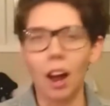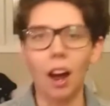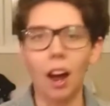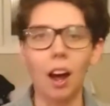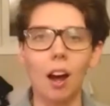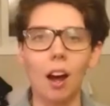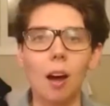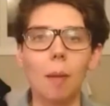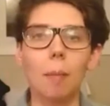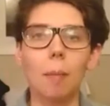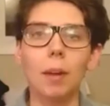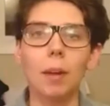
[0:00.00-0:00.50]

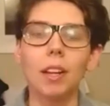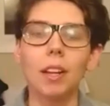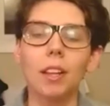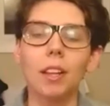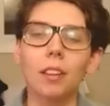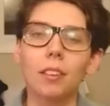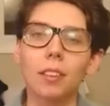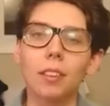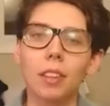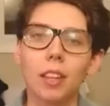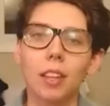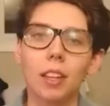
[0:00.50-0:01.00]

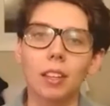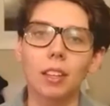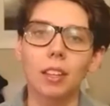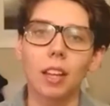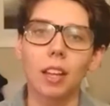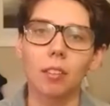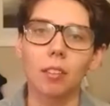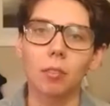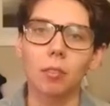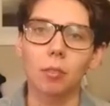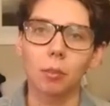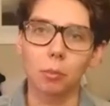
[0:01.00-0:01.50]
Another thing
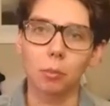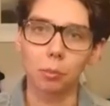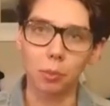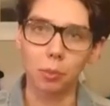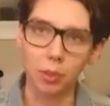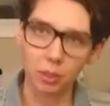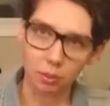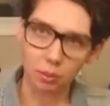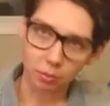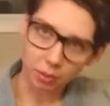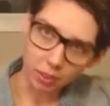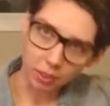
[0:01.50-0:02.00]
that
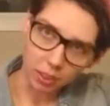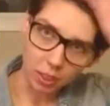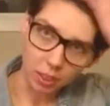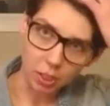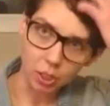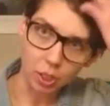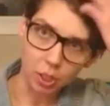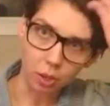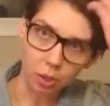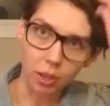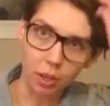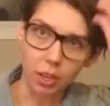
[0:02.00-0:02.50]
was really
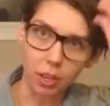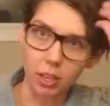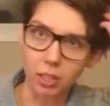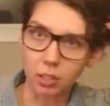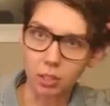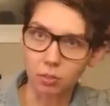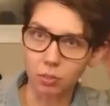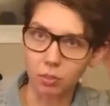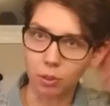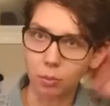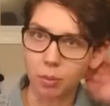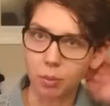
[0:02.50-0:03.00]

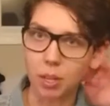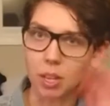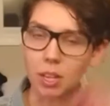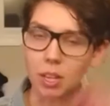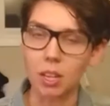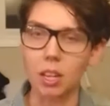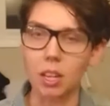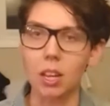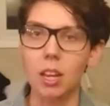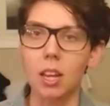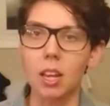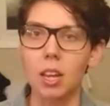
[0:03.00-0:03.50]
showcased for
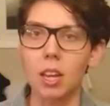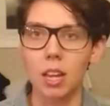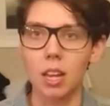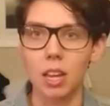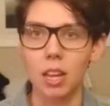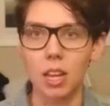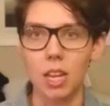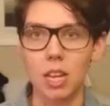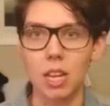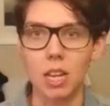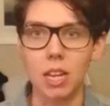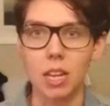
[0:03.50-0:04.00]
me
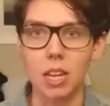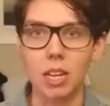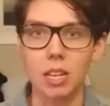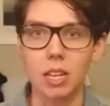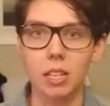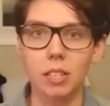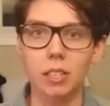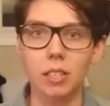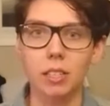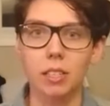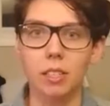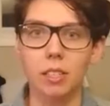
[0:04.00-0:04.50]

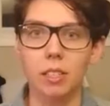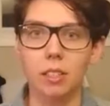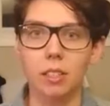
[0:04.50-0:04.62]
in